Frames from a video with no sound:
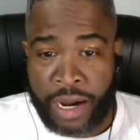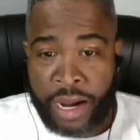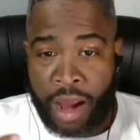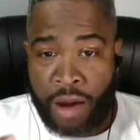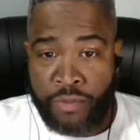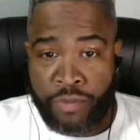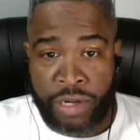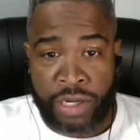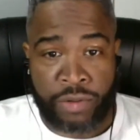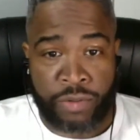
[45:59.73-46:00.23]

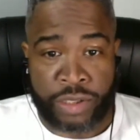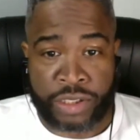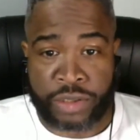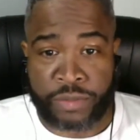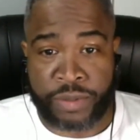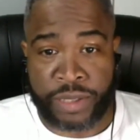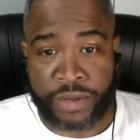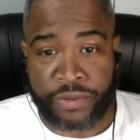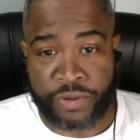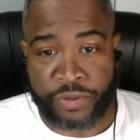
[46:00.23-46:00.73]
really want to
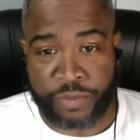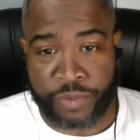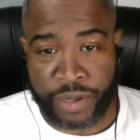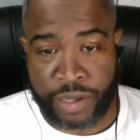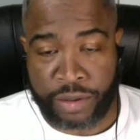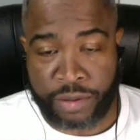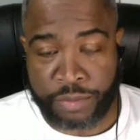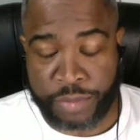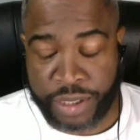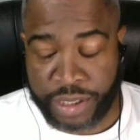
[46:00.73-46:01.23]
play with
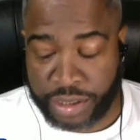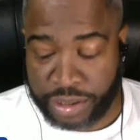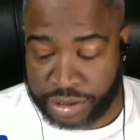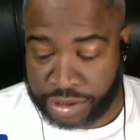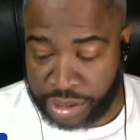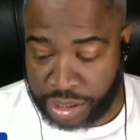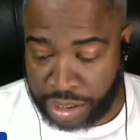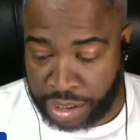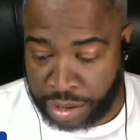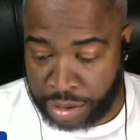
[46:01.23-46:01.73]
Ben
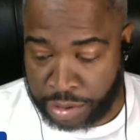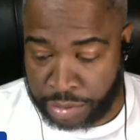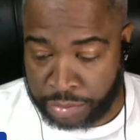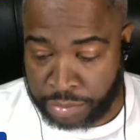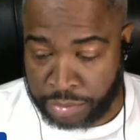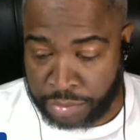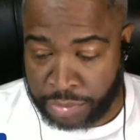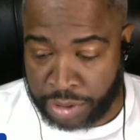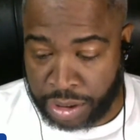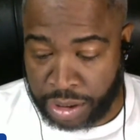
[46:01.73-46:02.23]
because
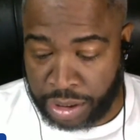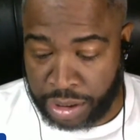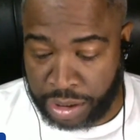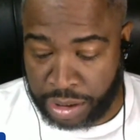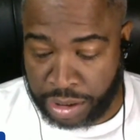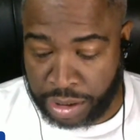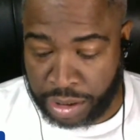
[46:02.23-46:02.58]
he's